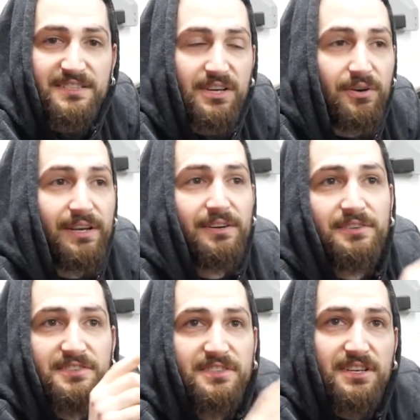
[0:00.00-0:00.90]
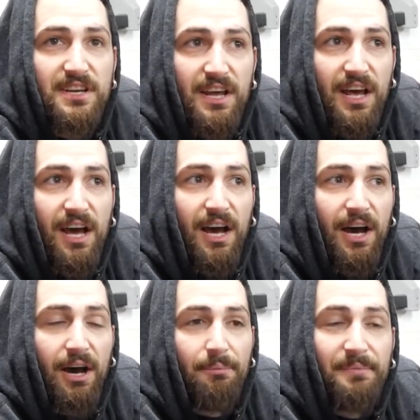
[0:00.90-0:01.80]
So here's
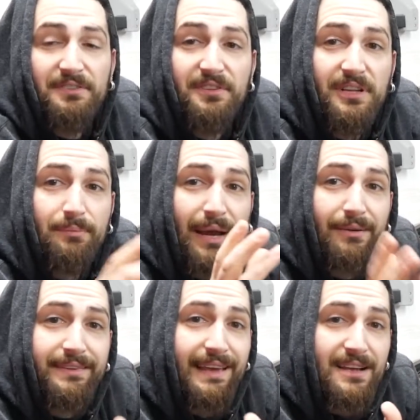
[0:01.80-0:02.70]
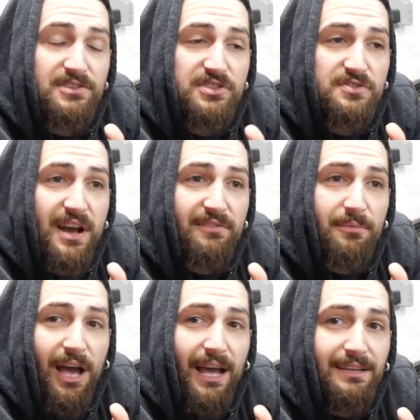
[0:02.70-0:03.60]
a clip how it sounds just driving
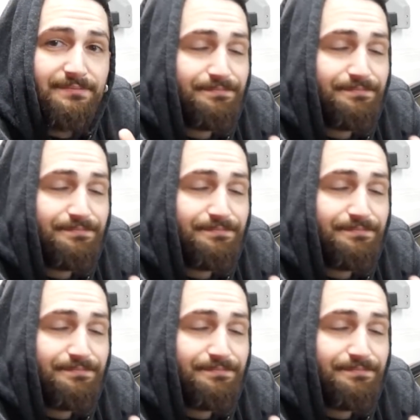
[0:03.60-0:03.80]
by.